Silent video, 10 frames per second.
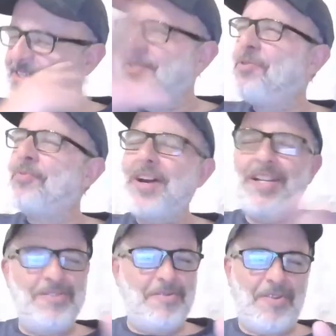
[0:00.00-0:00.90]
You're
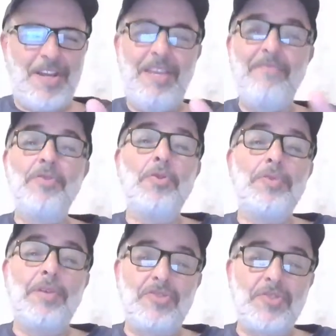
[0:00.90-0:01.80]
right, even
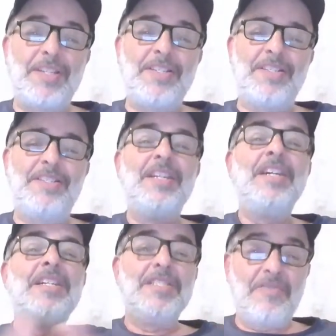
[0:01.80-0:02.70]
though they recited it
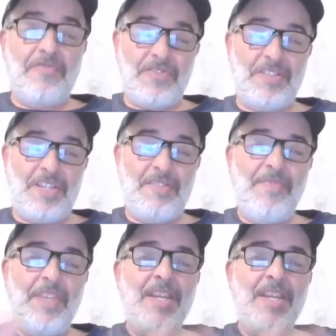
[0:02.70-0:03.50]
differently.